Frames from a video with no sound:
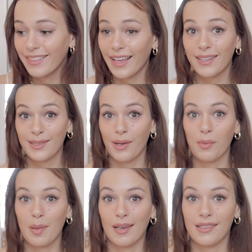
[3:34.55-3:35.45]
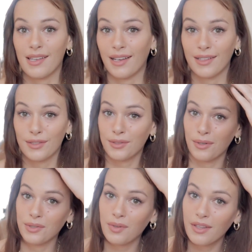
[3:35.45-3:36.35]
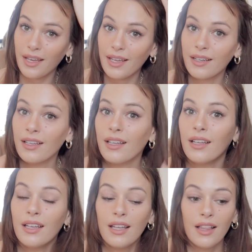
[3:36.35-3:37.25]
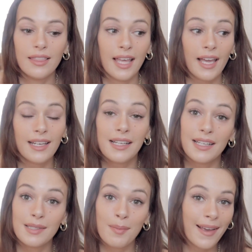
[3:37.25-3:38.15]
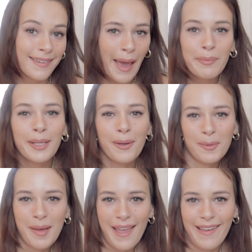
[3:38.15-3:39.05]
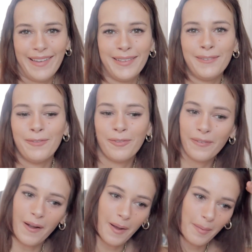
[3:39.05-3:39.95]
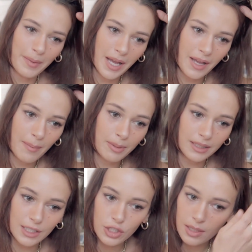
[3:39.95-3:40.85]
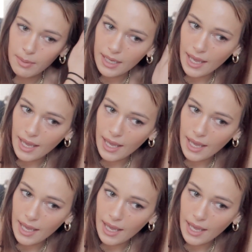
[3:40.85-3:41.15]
That is so embarrassing, I just showed you all that. That is my chemical bang from bleaching my